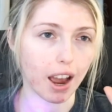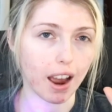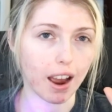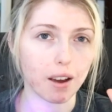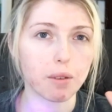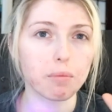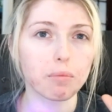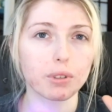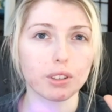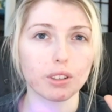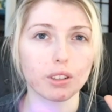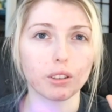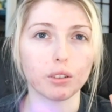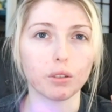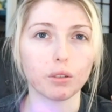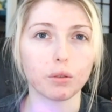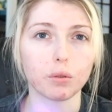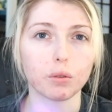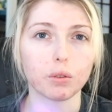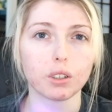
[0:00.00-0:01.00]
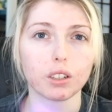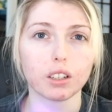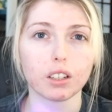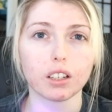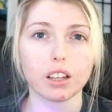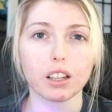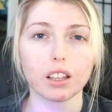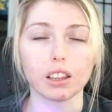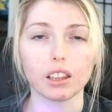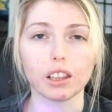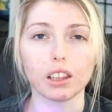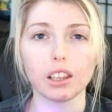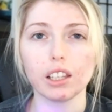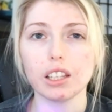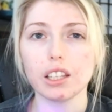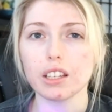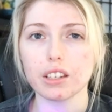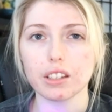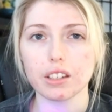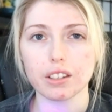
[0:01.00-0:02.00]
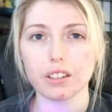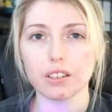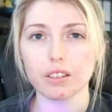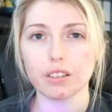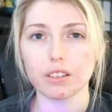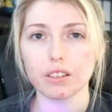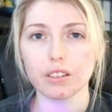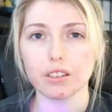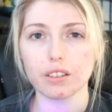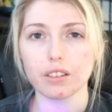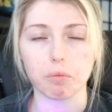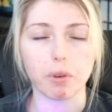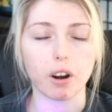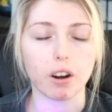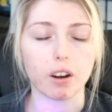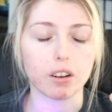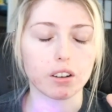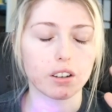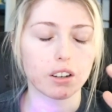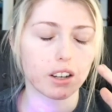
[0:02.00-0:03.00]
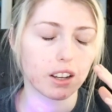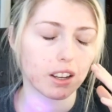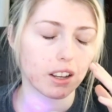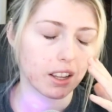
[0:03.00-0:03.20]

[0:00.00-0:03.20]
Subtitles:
Absolute least favorite part.